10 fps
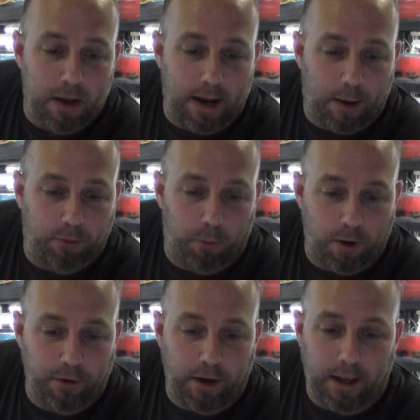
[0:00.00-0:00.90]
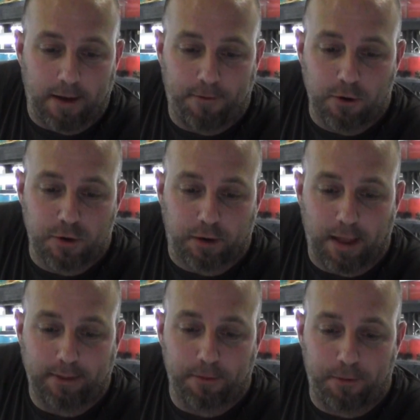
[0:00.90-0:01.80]
and I was wondering if you should
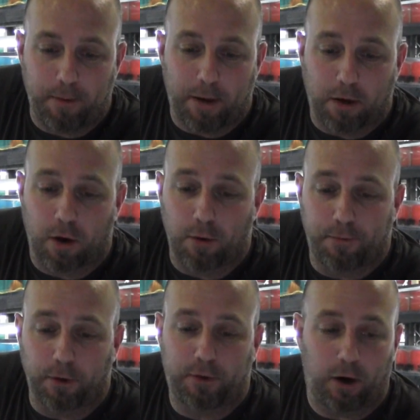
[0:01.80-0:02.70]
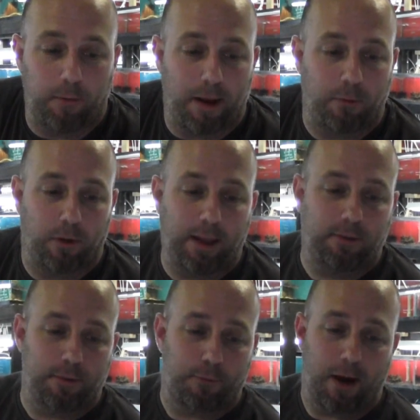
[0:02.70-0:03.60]
let the female go full term and
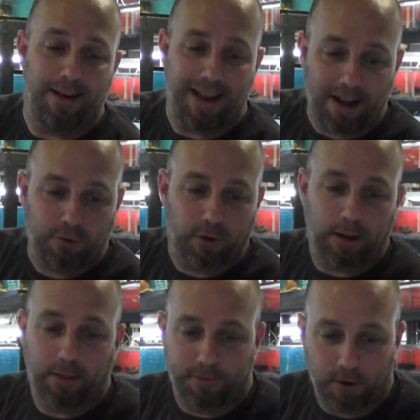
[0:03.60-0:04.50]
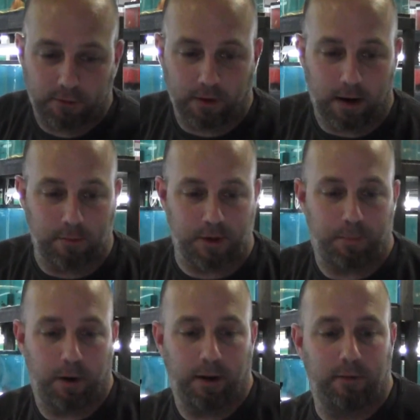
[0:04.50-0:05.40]
release the fry naturally the first time she
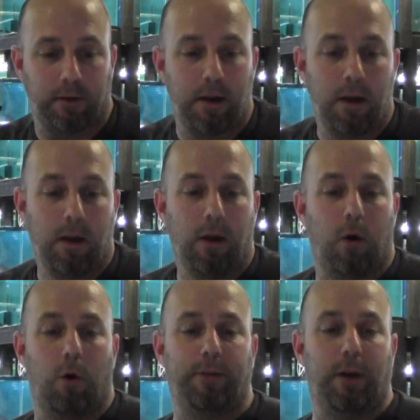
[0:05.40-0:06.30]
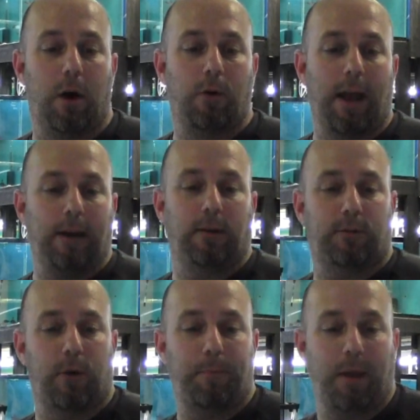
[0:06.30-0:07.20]
breeds, or is it okay to
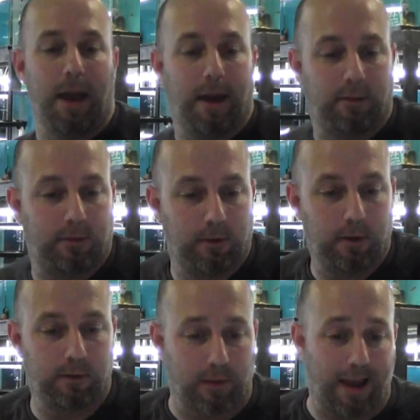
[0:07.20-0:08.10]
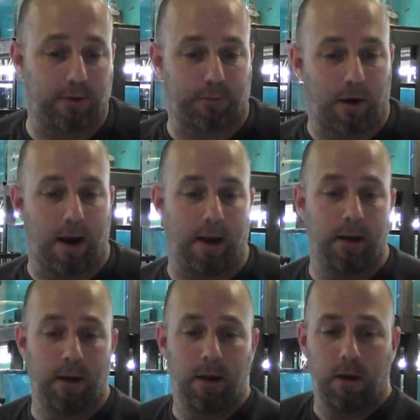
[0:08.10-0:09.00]
strip the eggs / fry
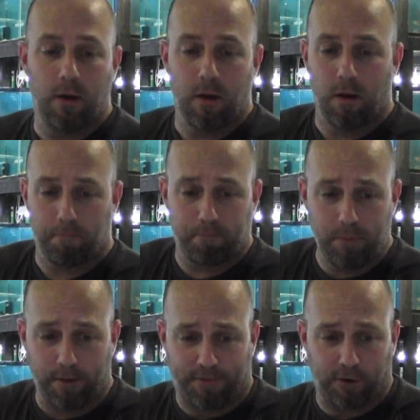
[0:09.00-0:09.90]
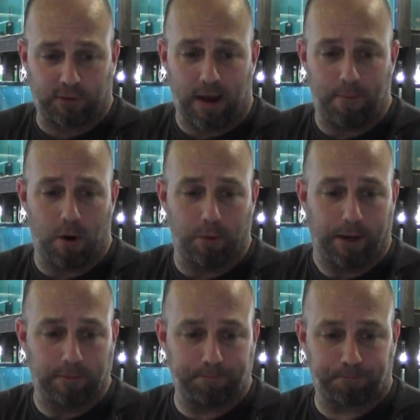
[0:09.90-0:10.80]
the first time
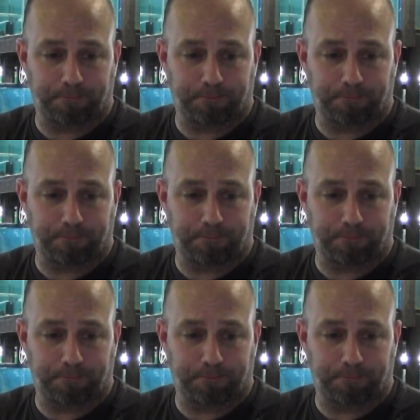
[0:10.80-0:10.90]
holding?